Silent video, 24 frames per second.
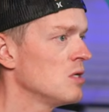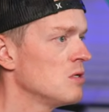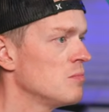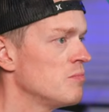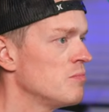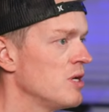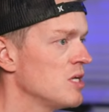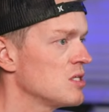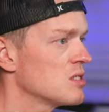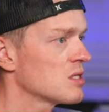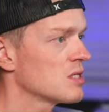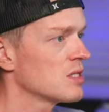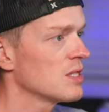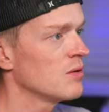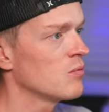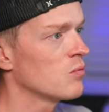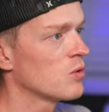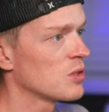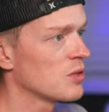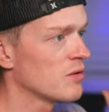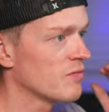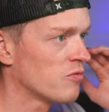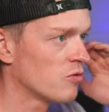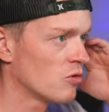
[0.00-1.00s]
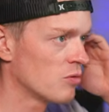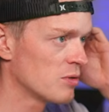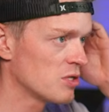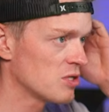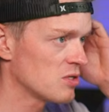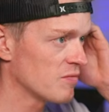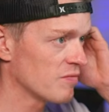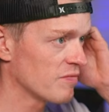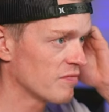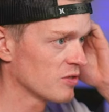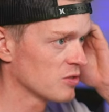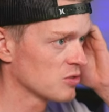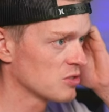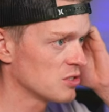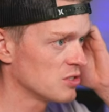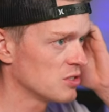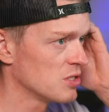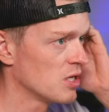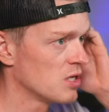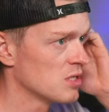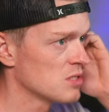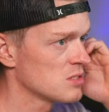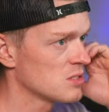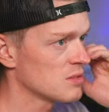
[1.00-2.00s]
Basically what the Formant filter
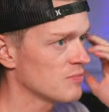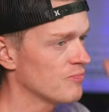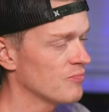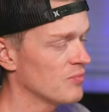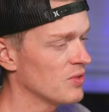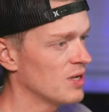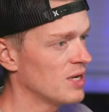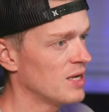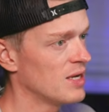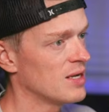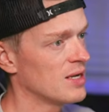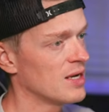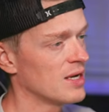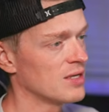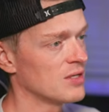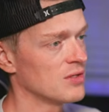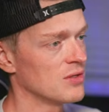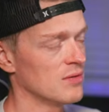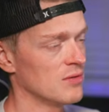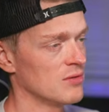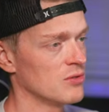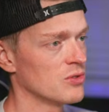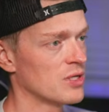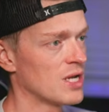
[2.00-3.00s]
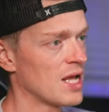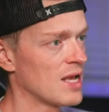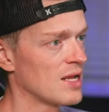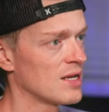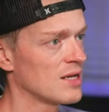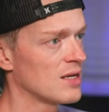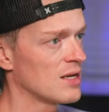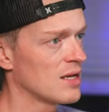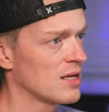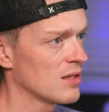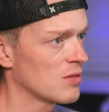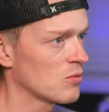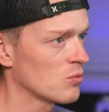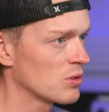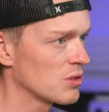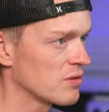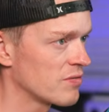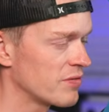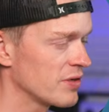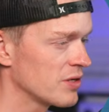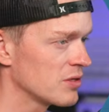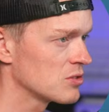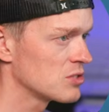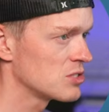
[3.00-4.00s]
does, and I do it hand in hand with the
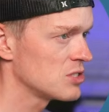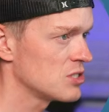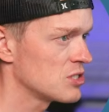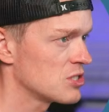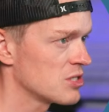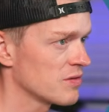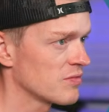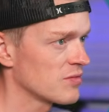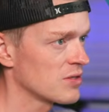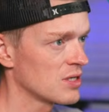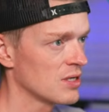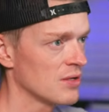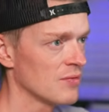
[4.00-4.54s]
frequency shifter,